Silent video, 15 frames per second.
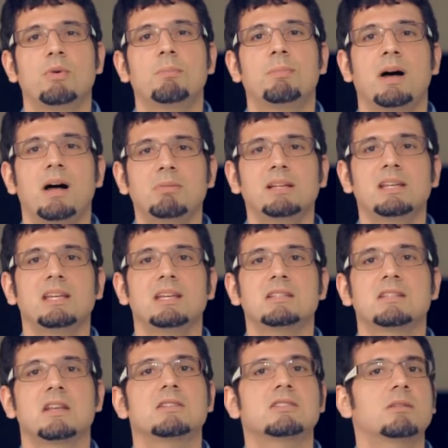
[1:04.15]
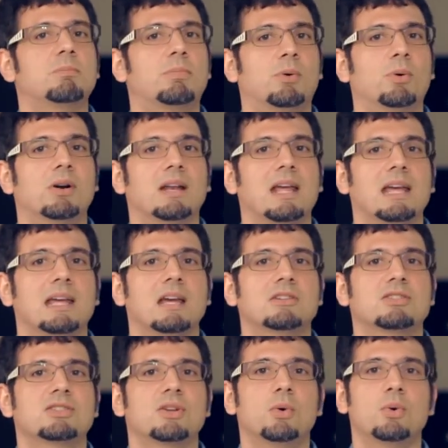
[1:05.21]
Republicans support a
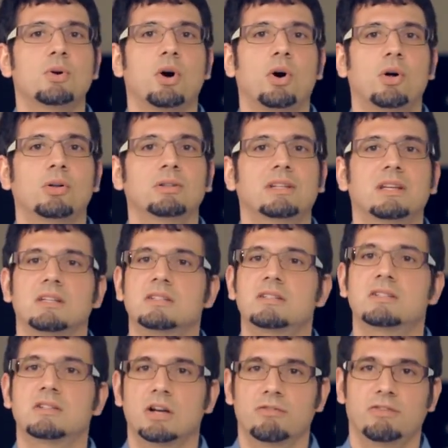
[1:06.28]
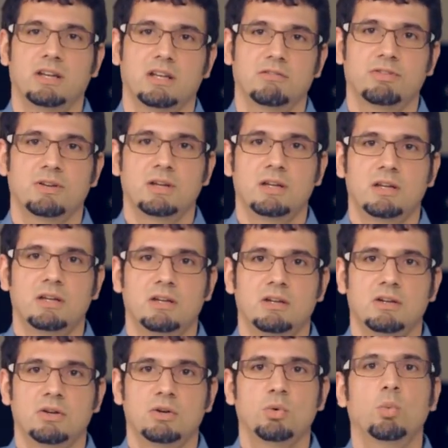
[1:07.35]
so-called conservative
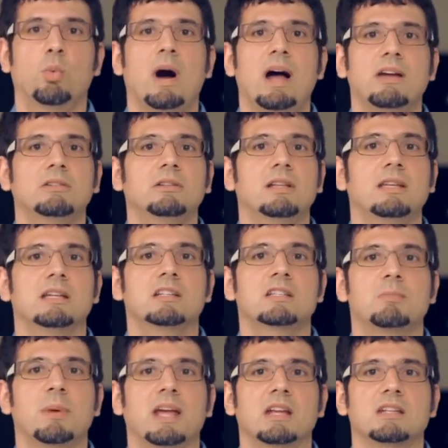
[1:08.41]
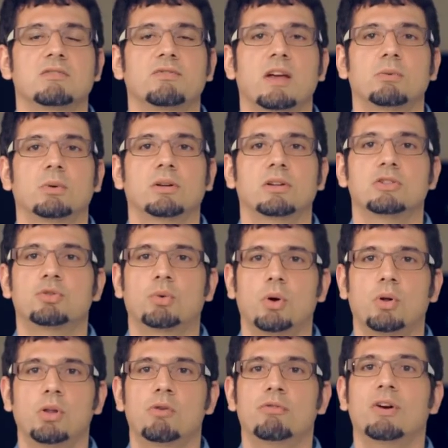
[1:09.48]
who wildly expands federal
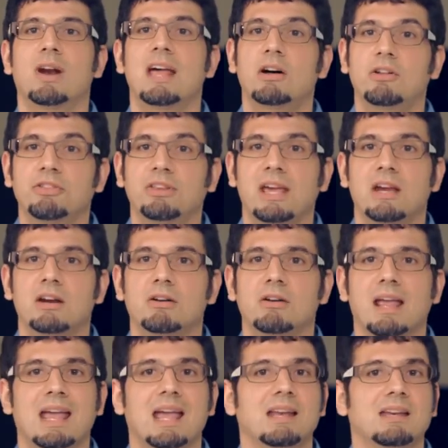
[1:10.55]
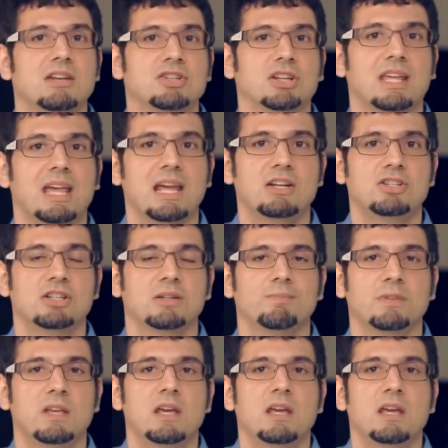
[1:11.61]
control over healthcare and education,